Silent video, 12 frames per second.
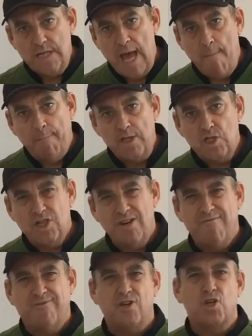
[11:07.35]

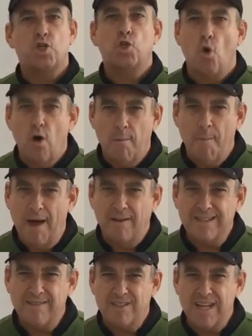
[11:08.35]
temperature for short
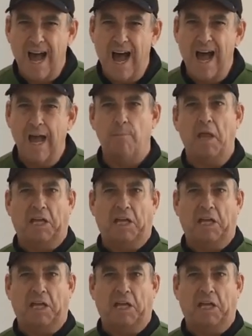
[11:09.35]
amounts of time,